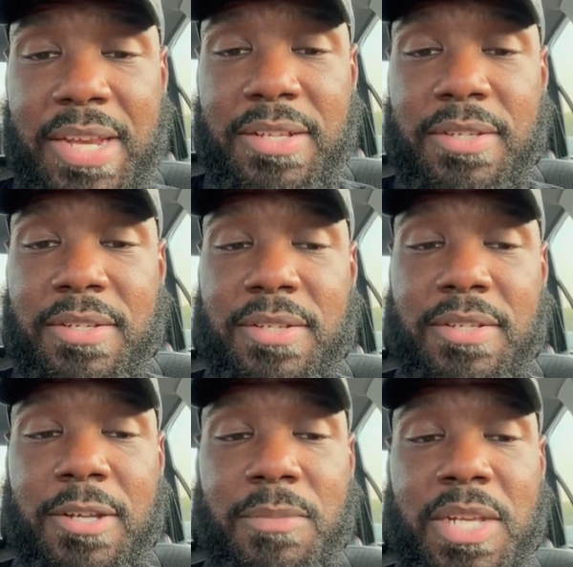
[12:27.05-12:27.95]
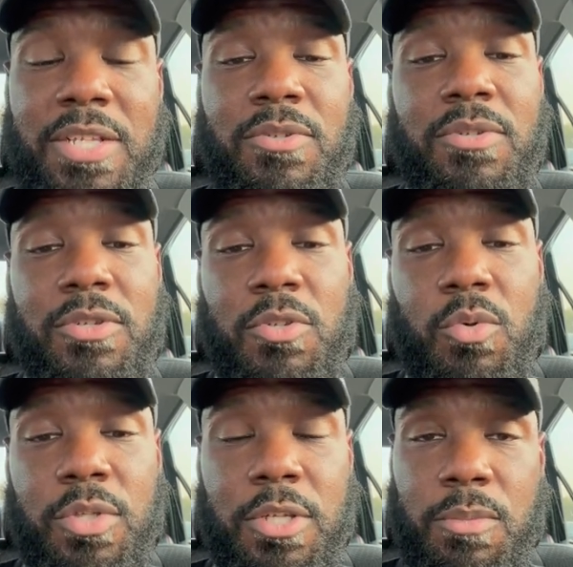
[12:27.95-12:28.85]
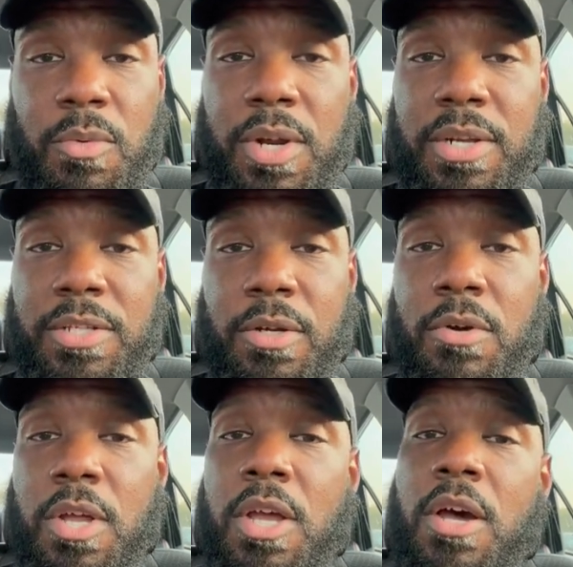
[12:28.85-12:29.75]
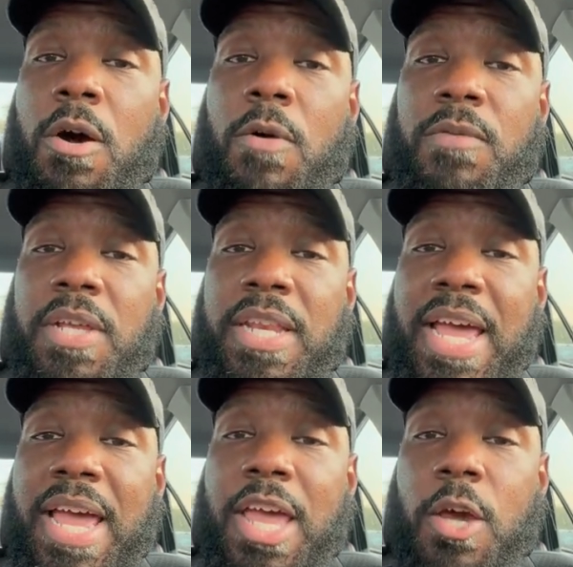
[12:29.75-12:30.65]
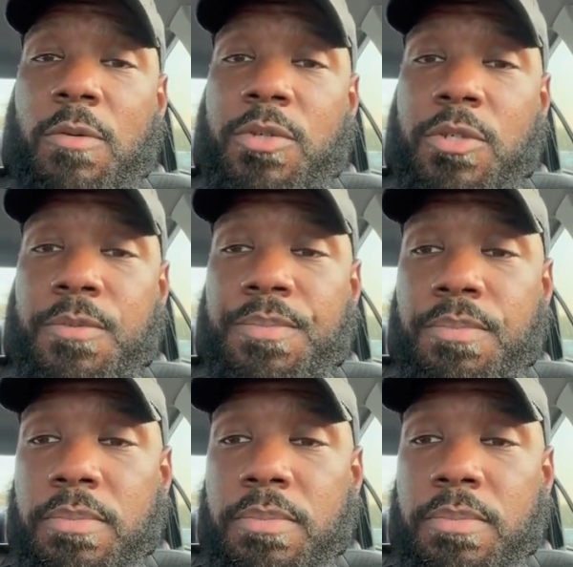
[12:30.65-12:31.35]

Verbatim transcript: This isn't something that you're just doing temporarily. So hopefully that helped you.